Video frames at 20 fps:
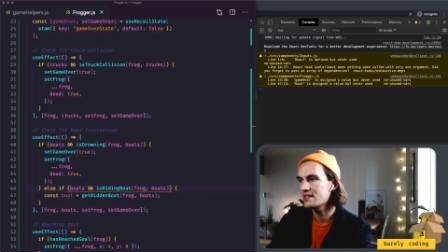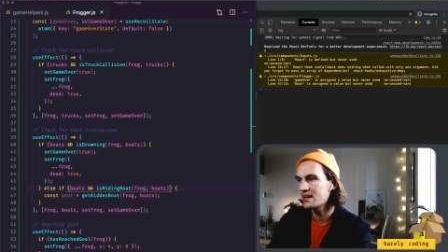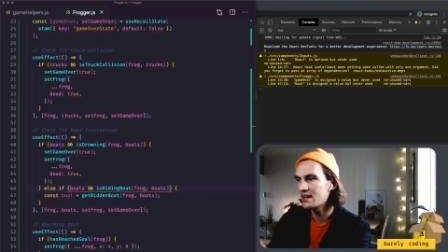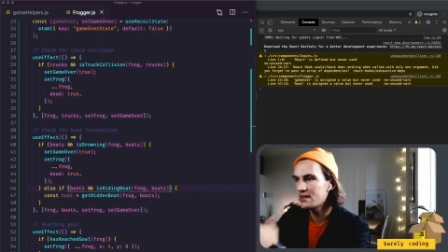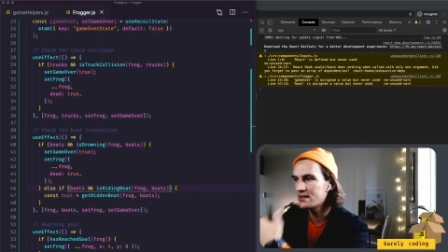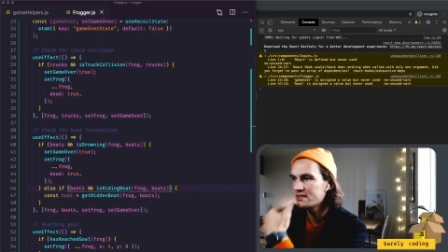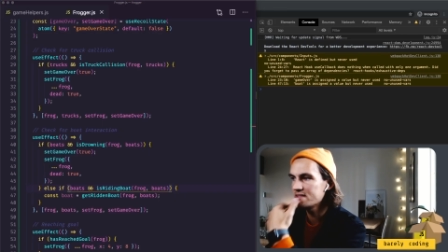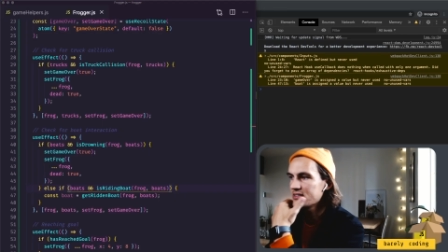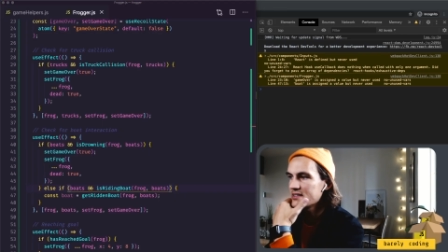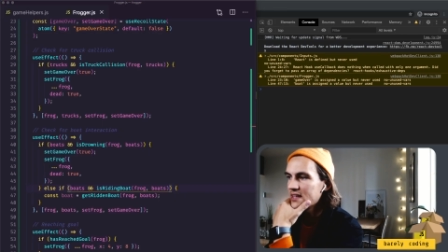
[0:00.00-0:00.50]
a
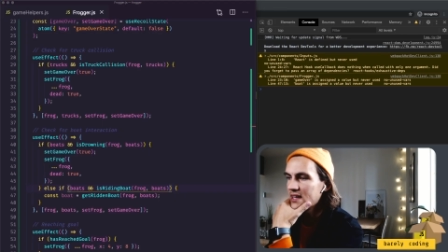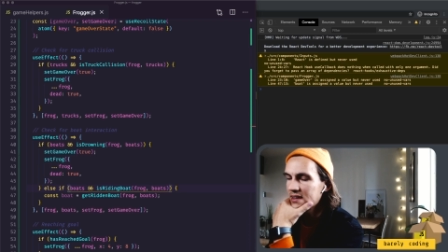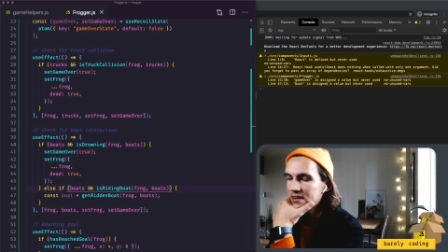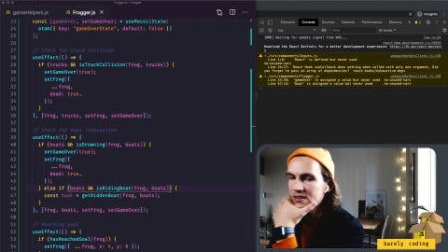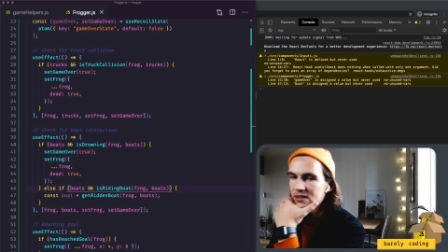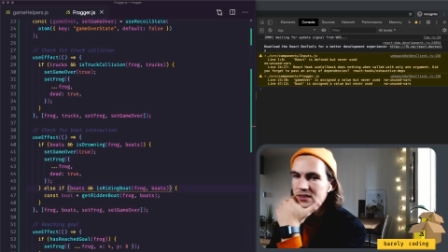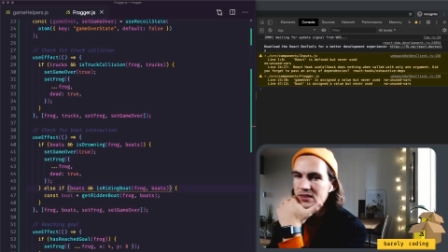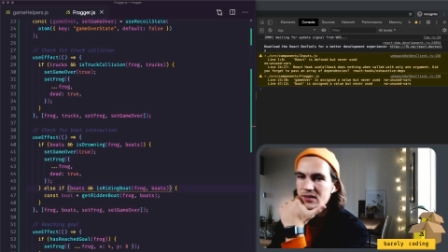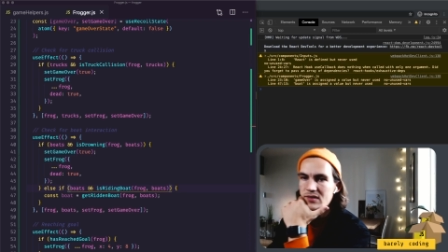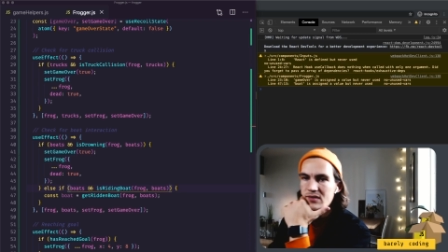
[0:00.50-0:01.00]

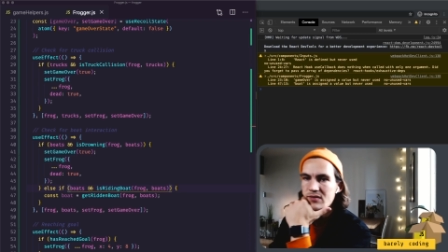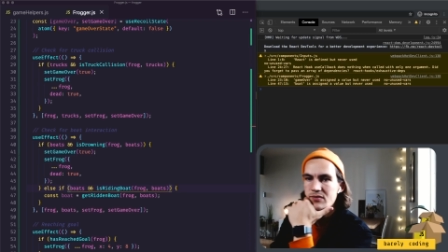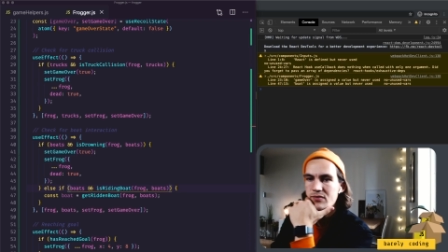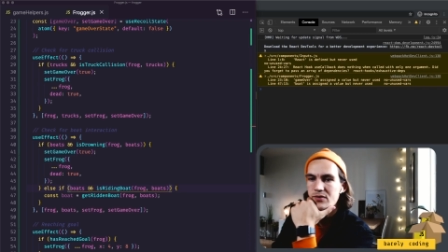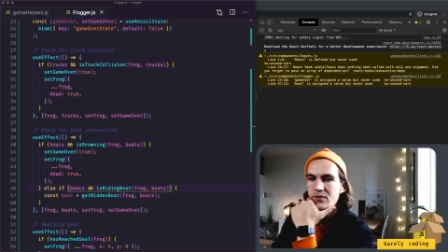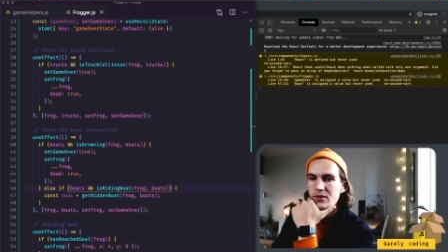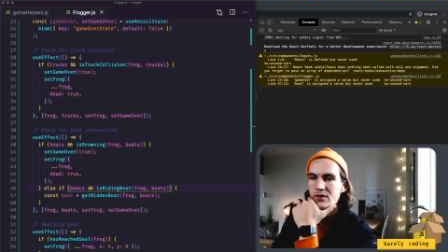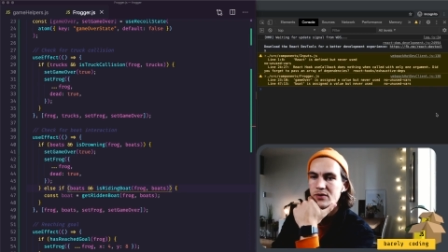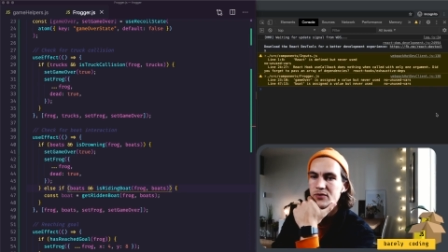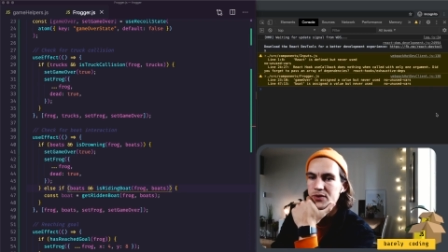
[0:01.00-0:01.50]
state for
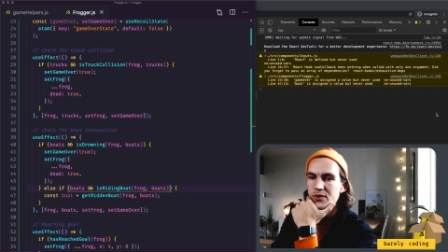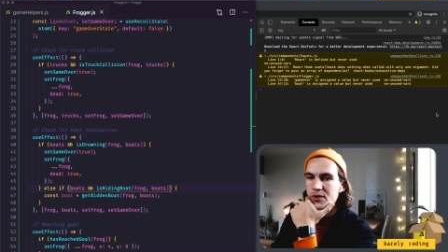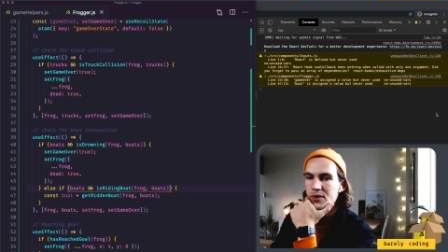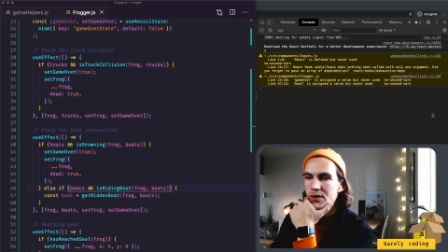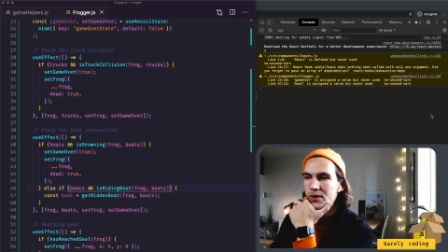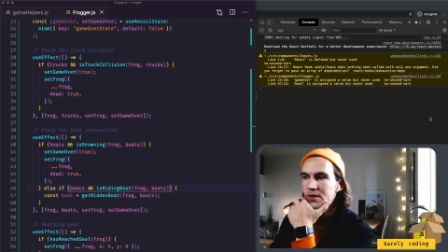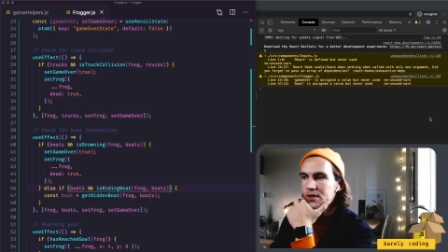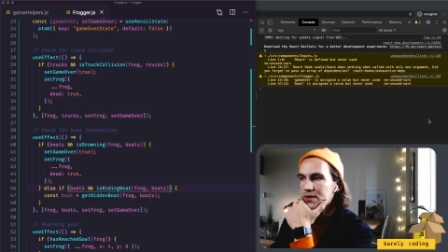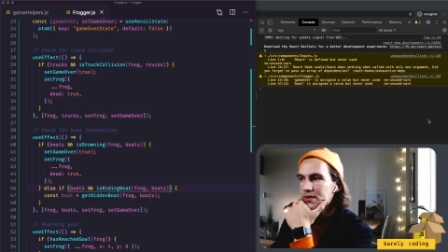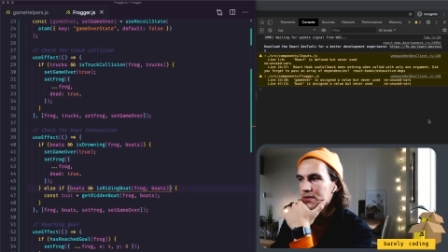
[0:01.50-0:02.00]
the
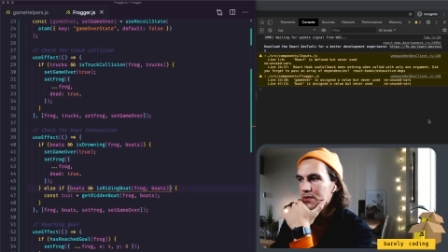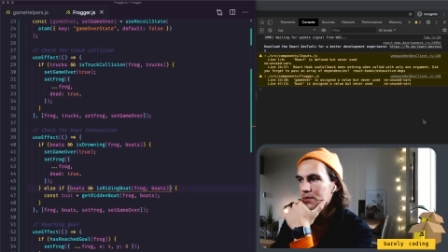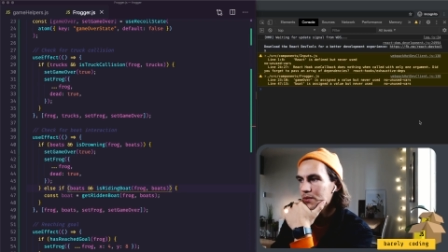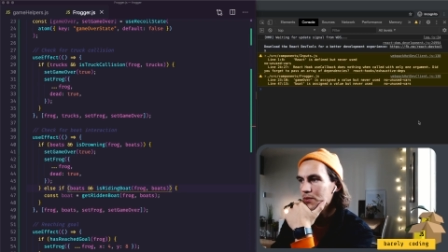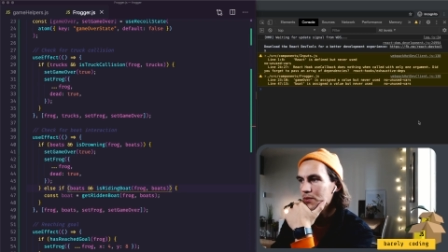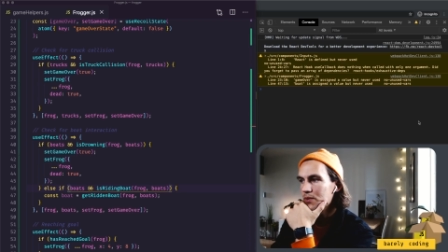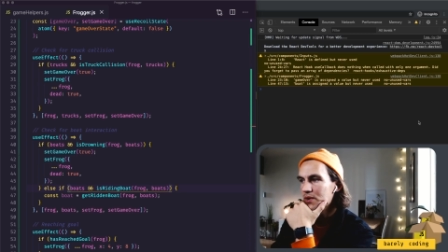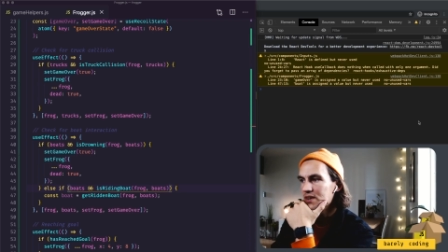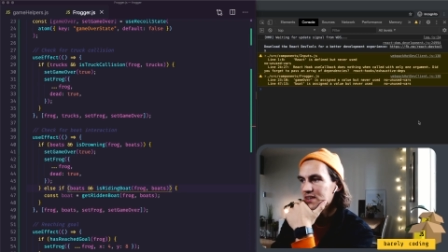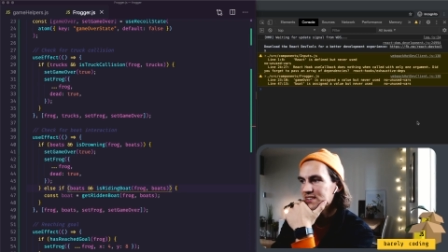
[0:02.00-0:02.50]
frog
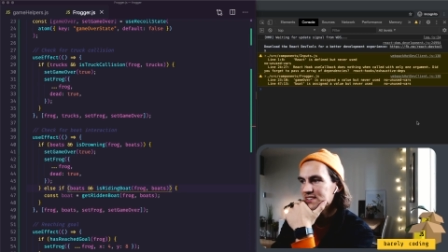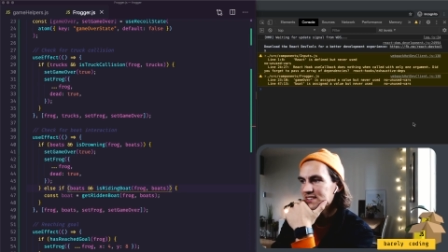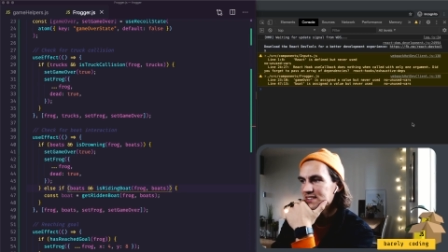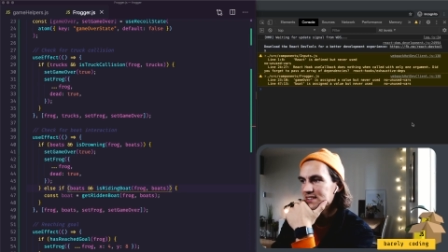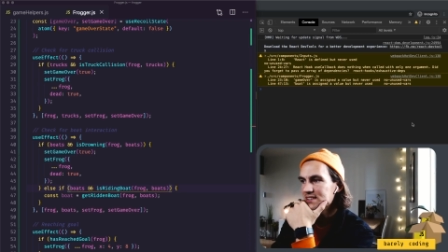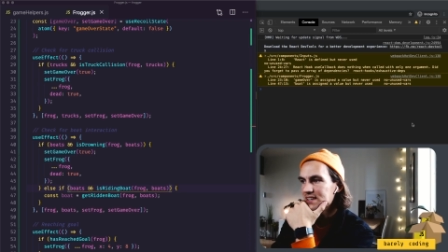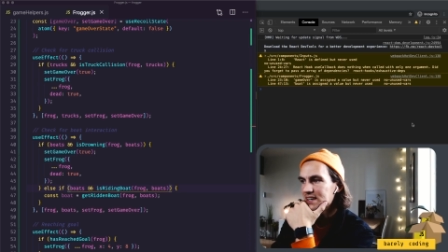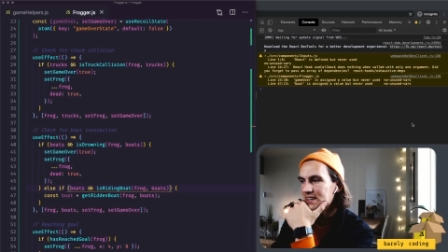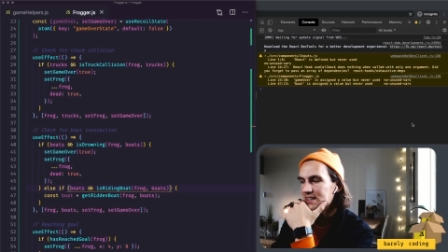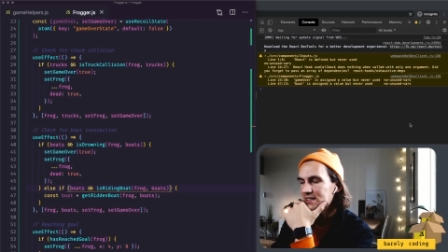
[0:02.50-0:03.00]
where it's
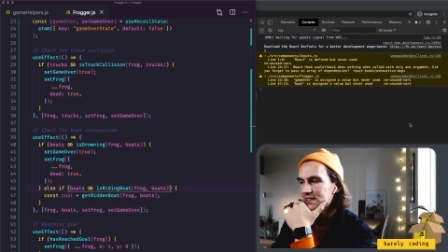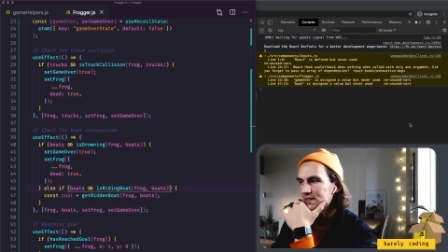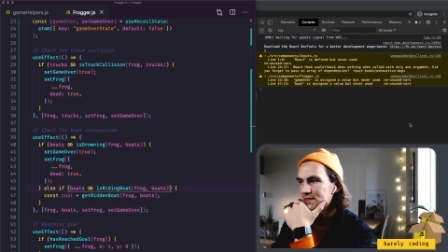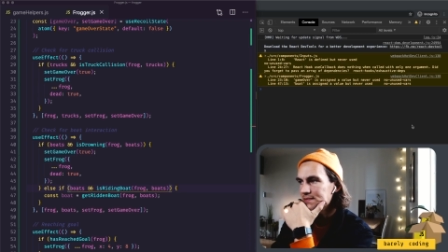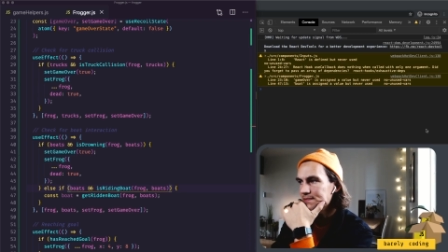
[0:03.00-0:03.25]
dead.